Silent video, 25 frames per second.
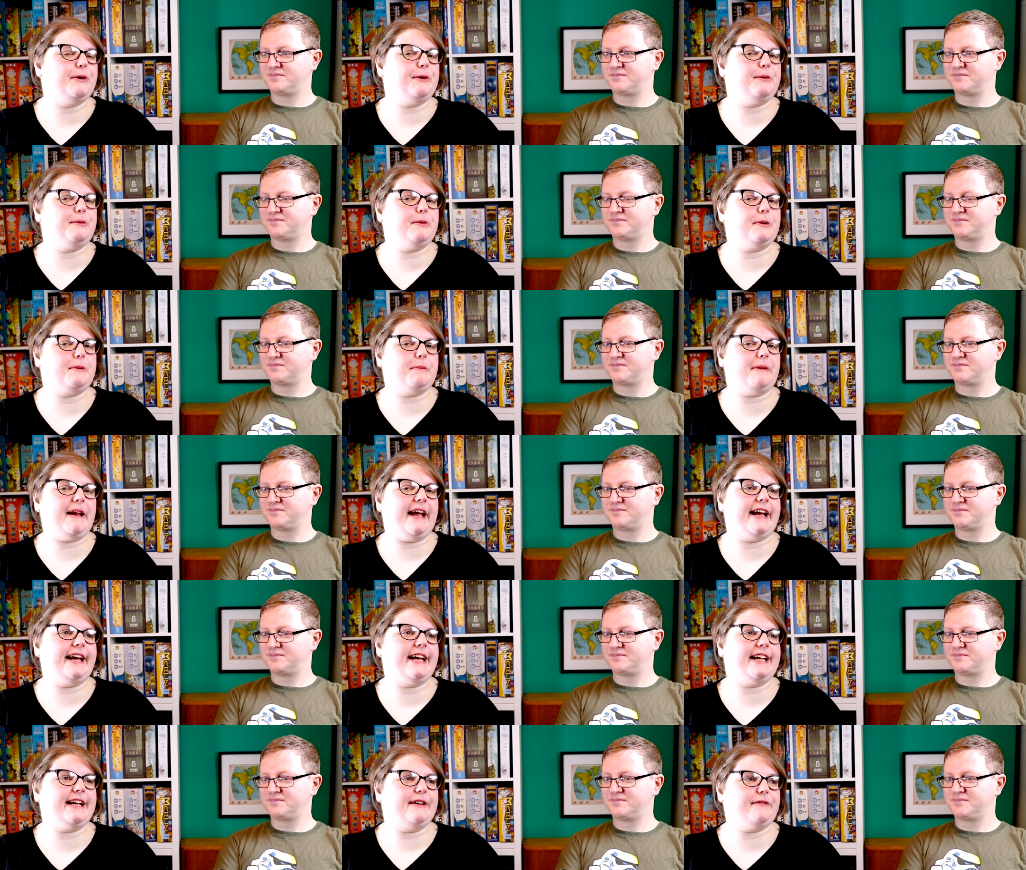Speaker 1: who would
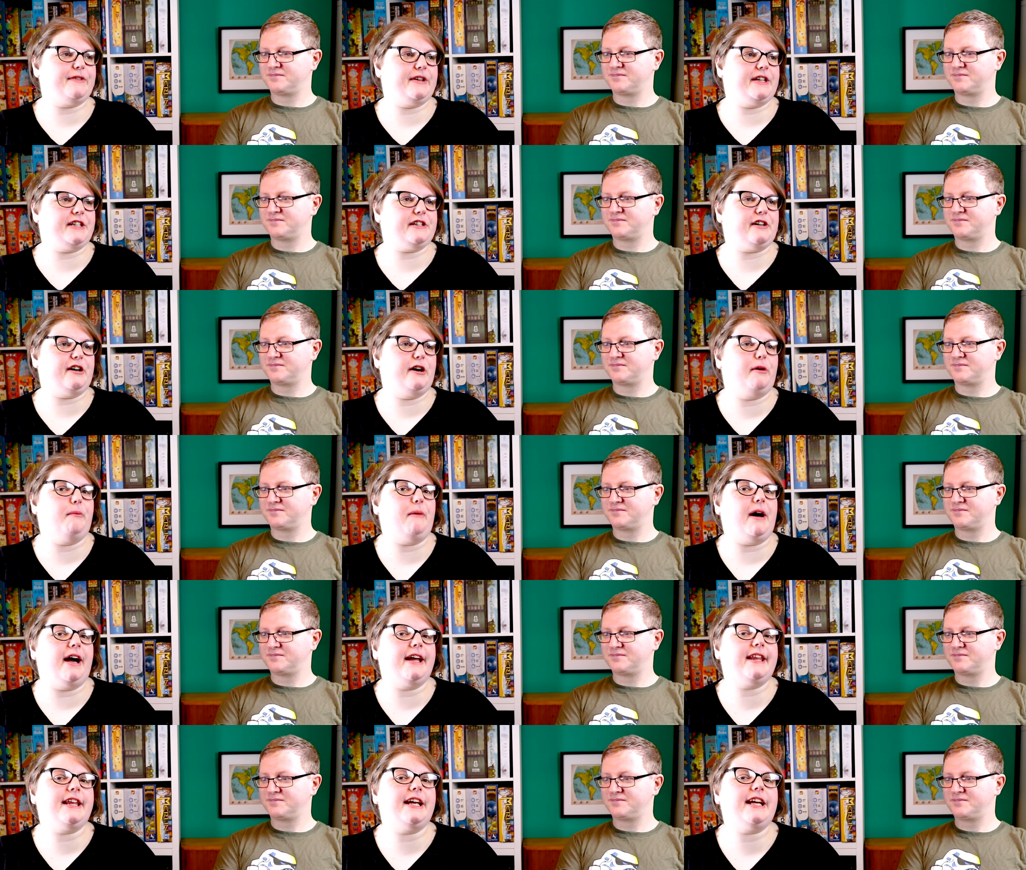play it every
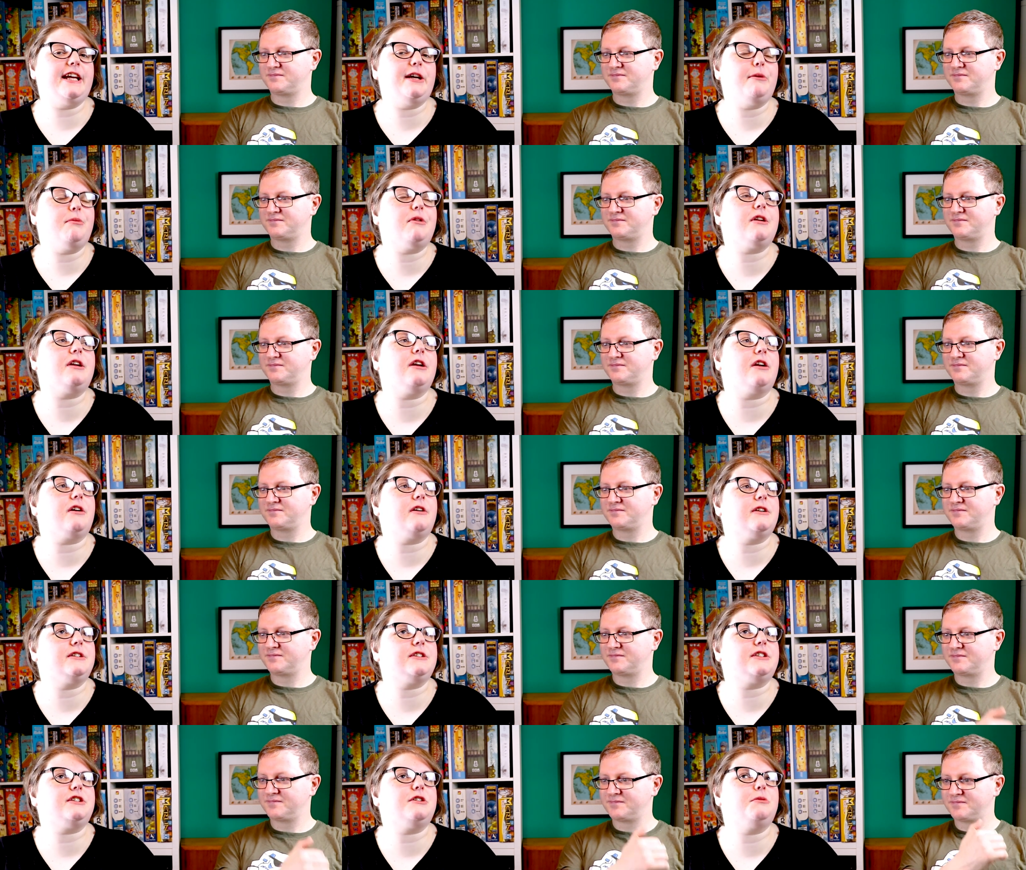time. I think you would
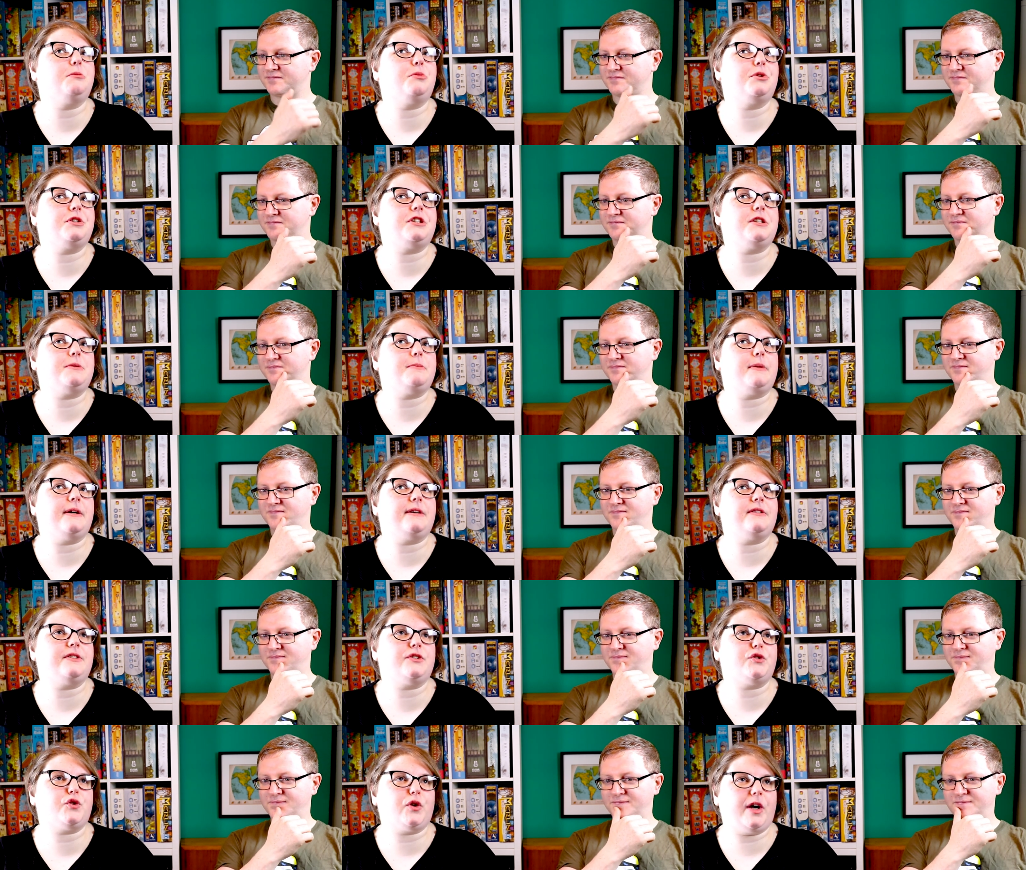learn so much
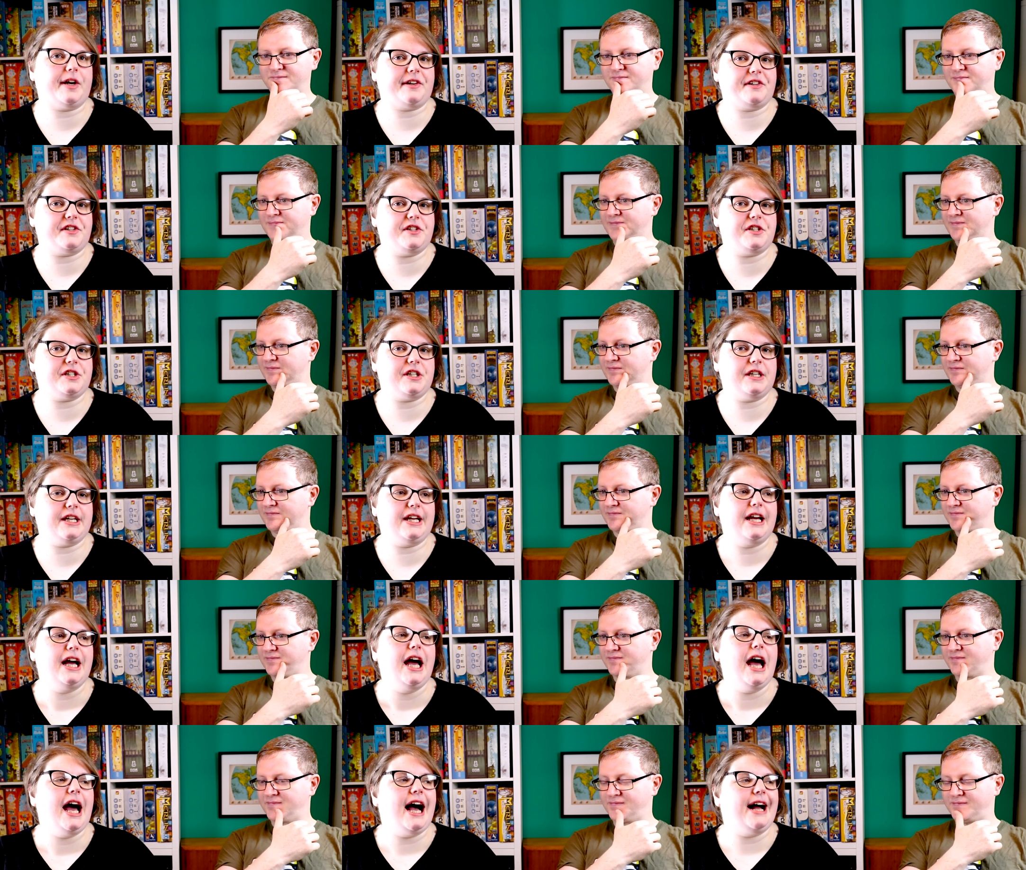about
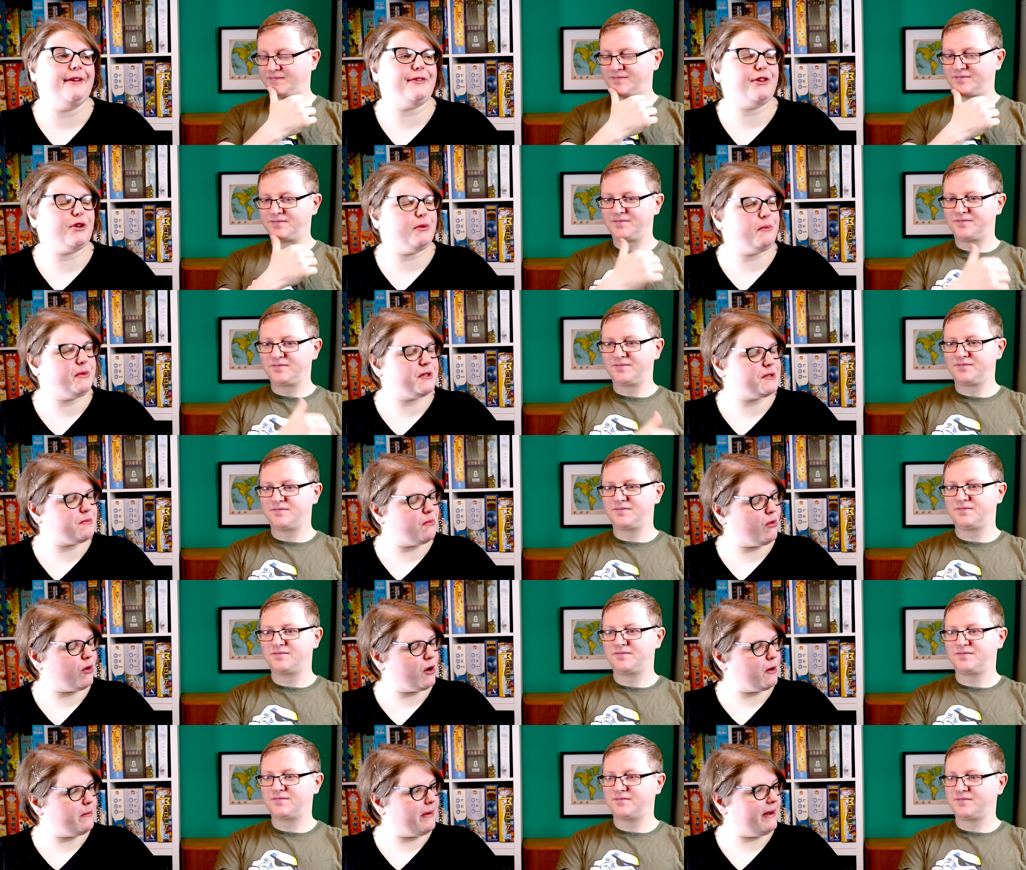strategy and so
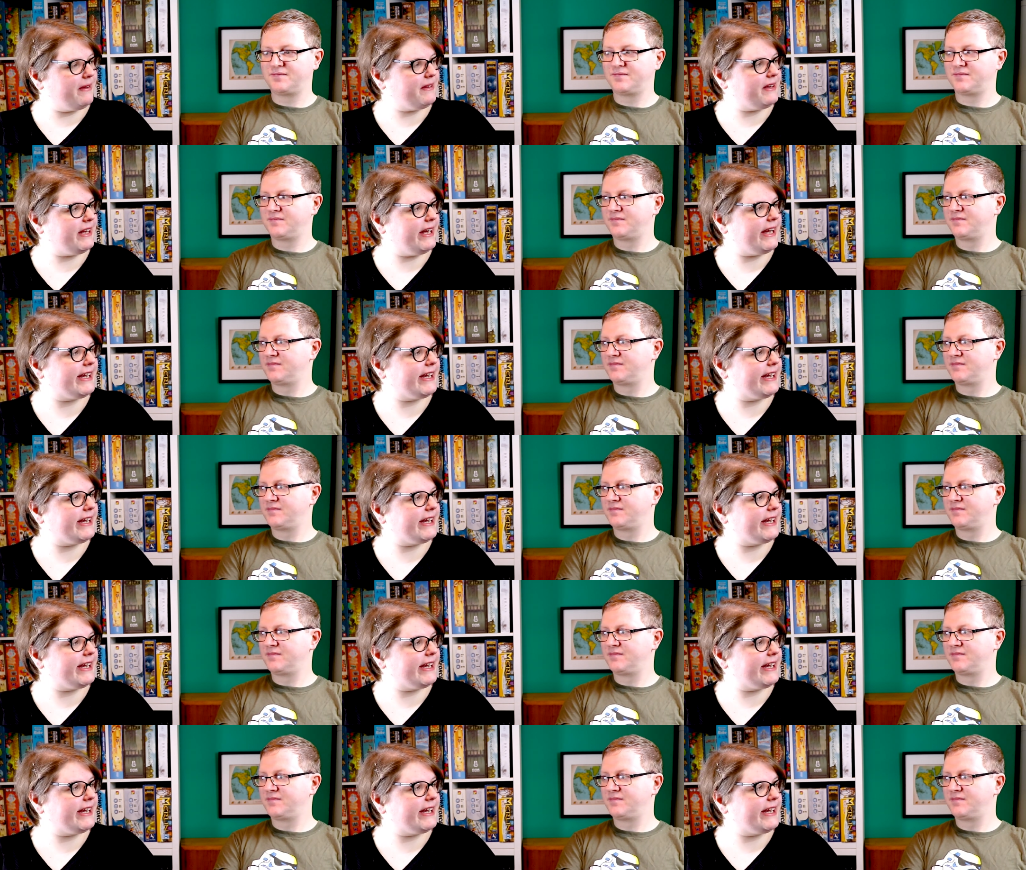much more about